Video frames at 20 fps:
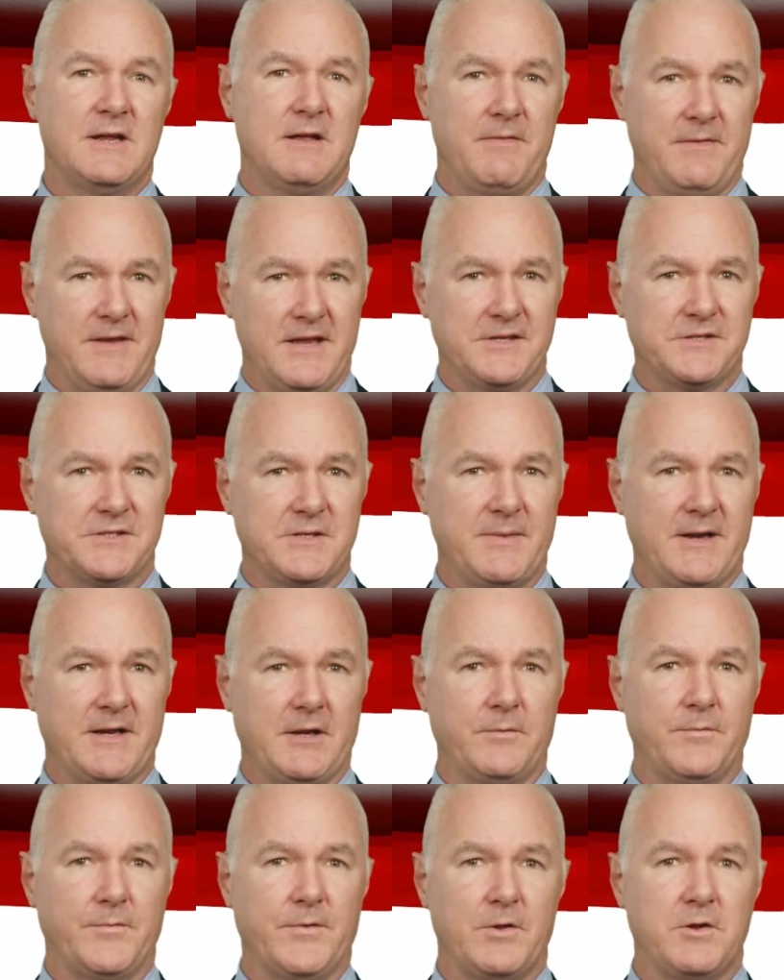The
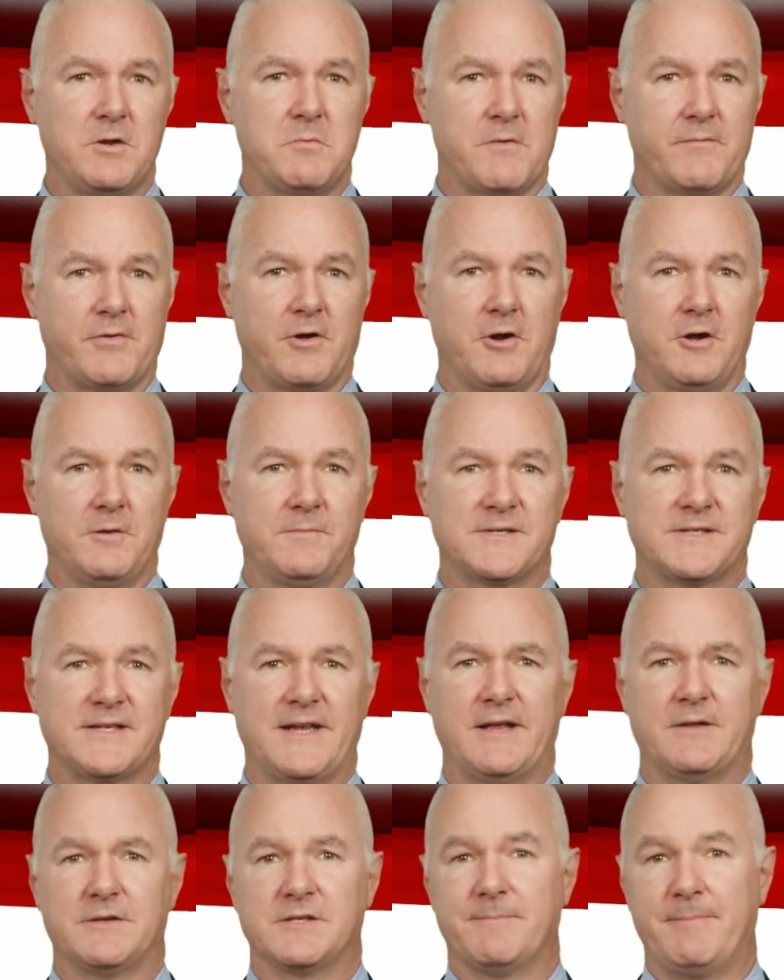estimated volume of home
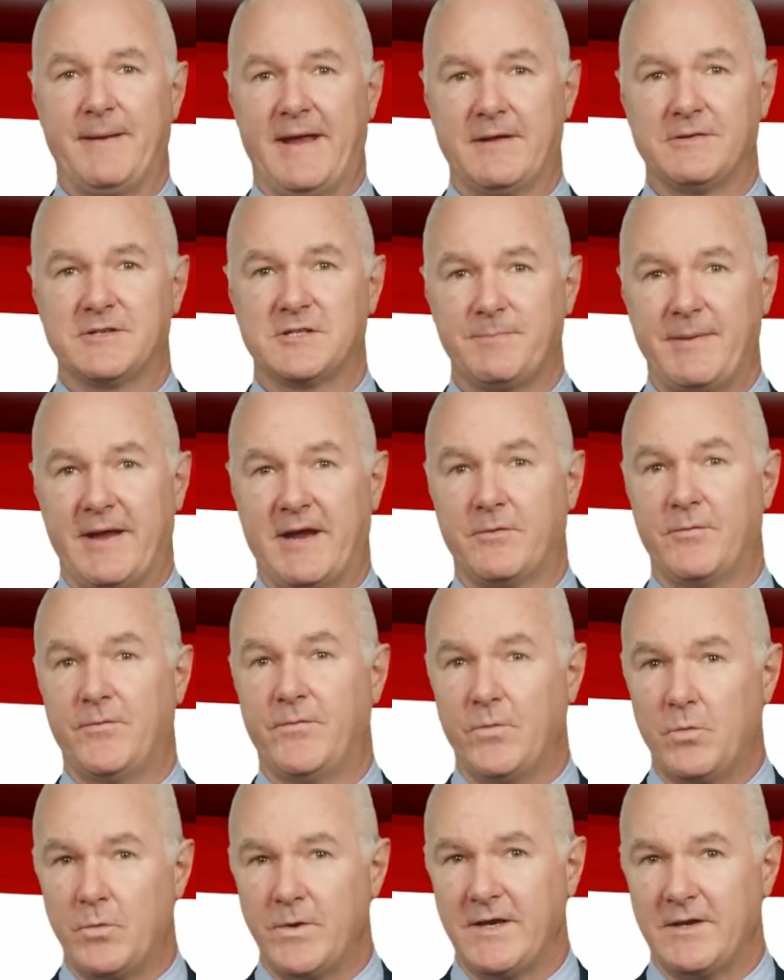sales bounced back
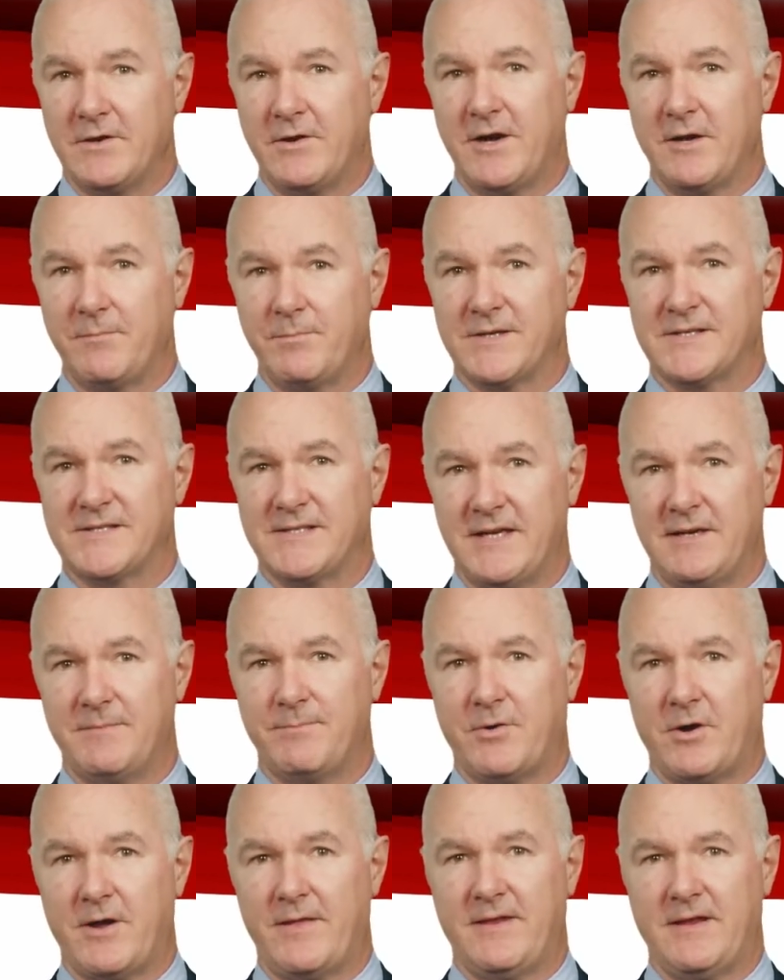49%
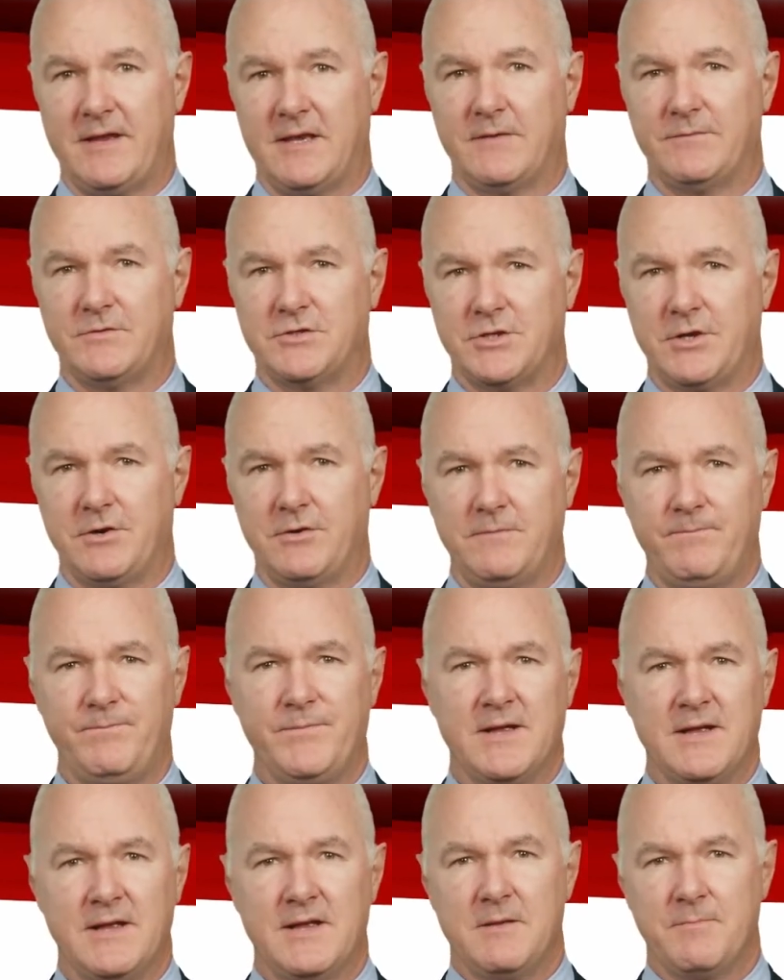by the end of June,
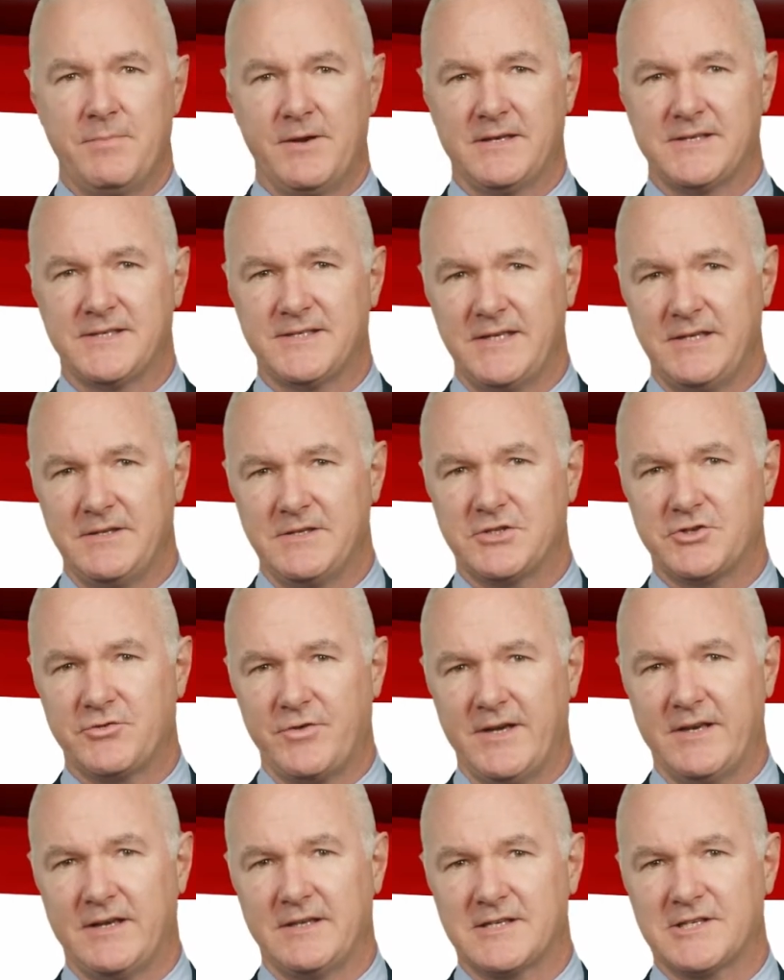but has since
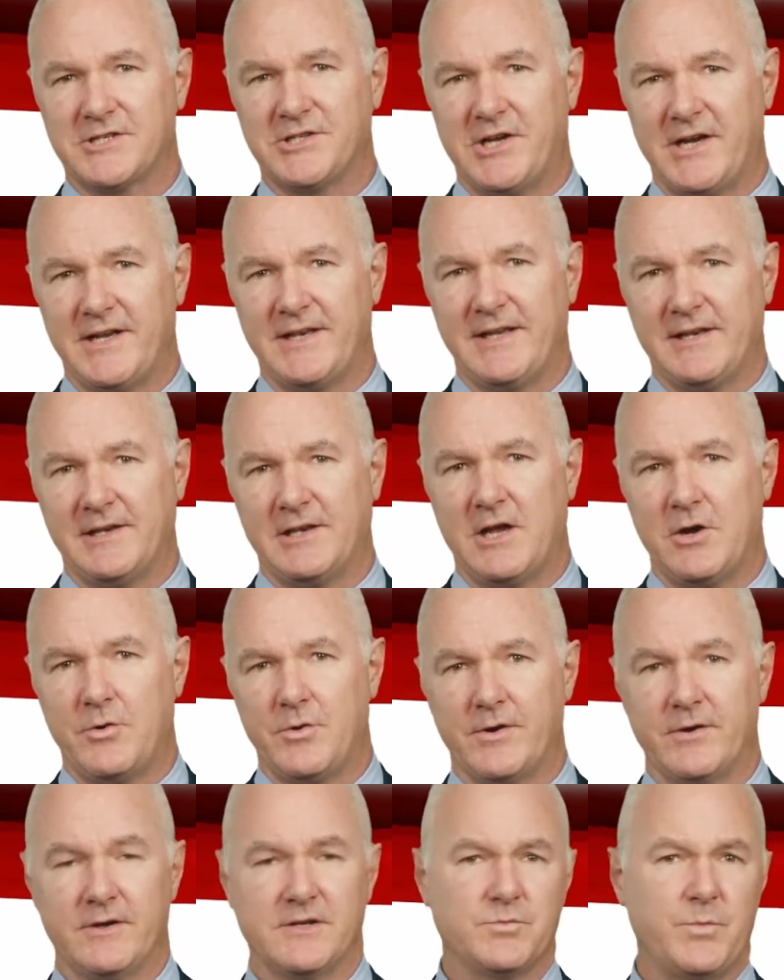trended slightly
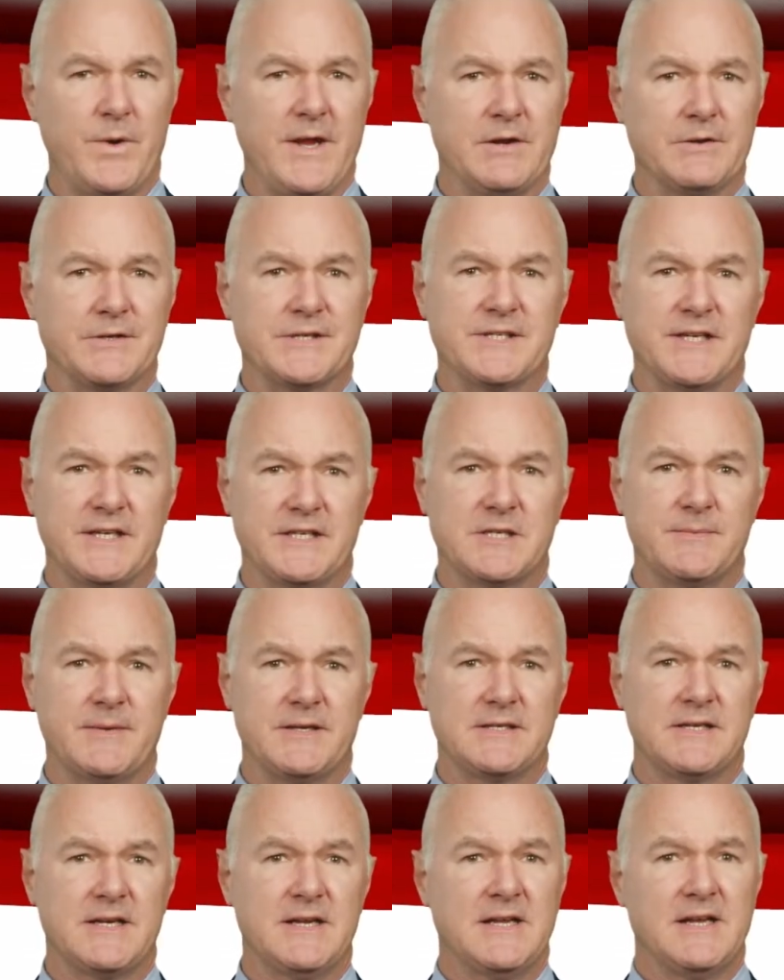lower as weaker
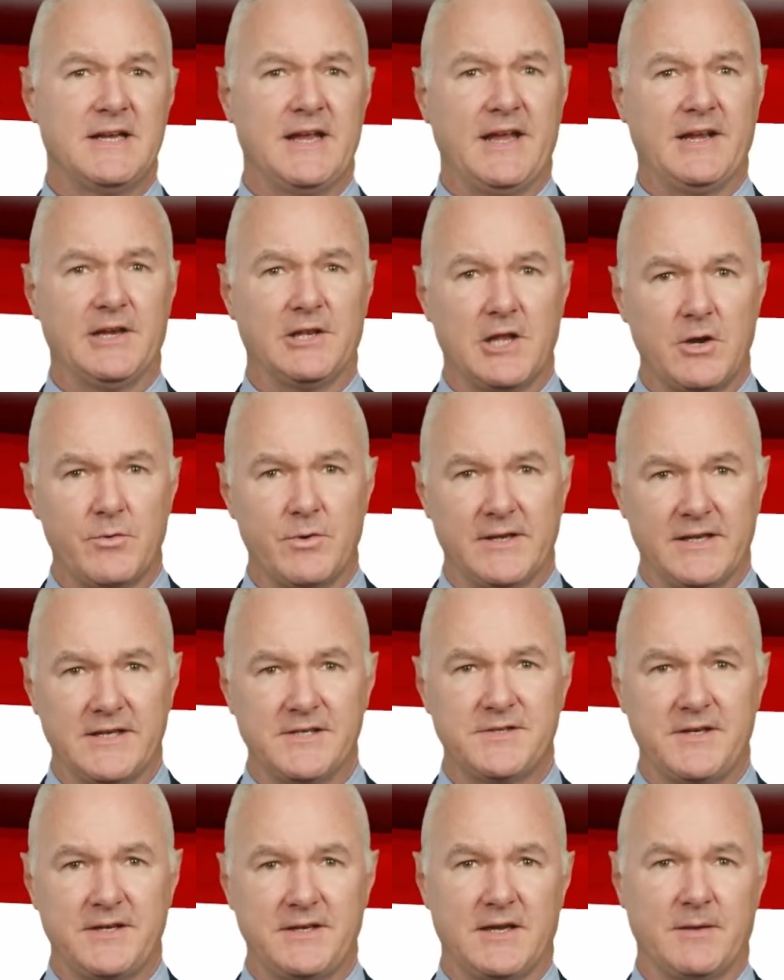sentiment and lower
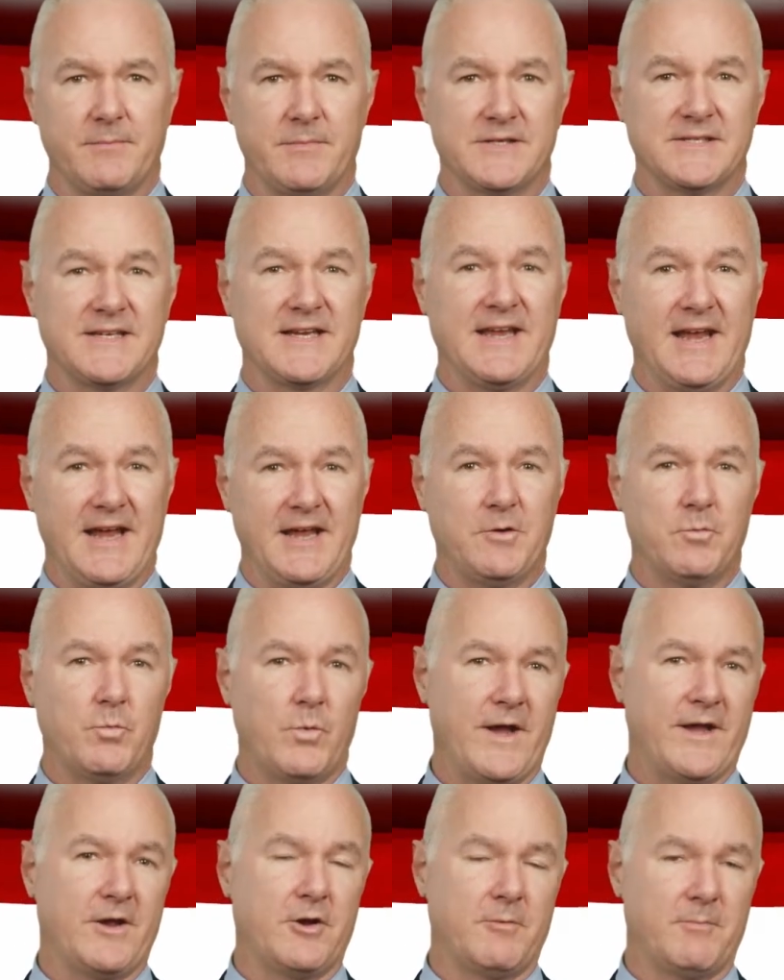listing numbers again
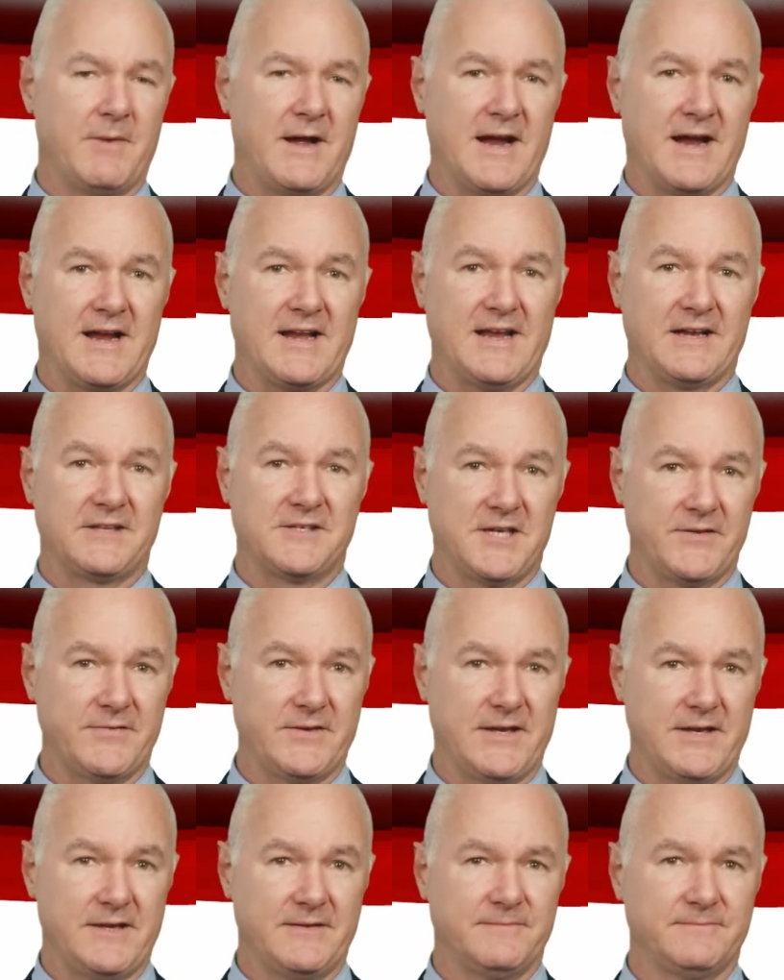weigh on market
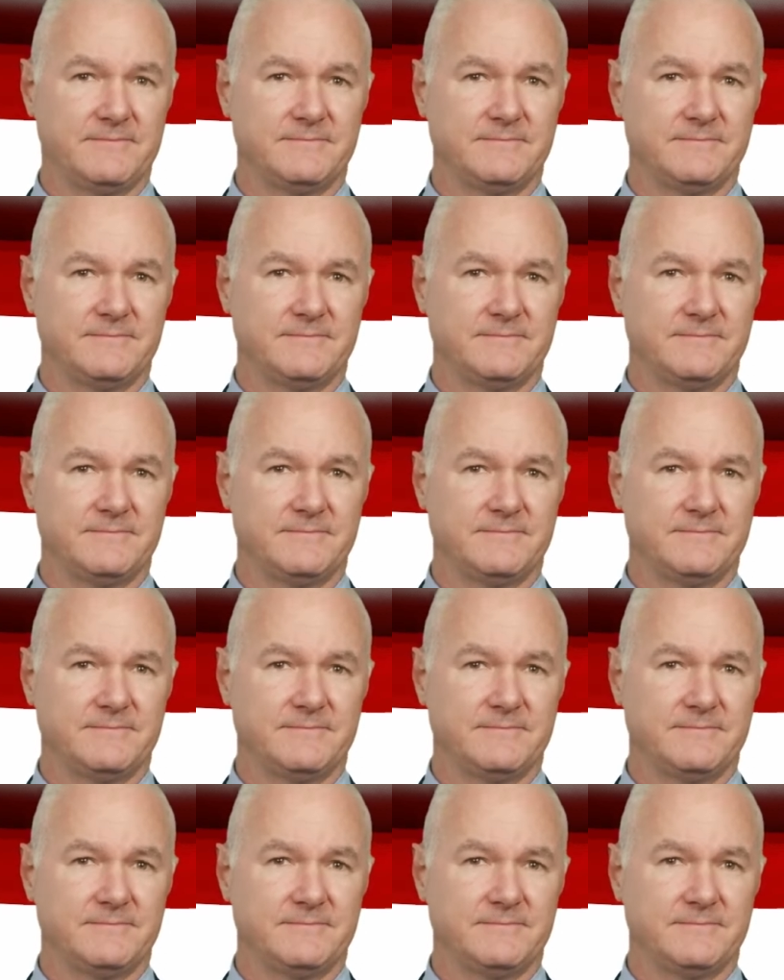activity.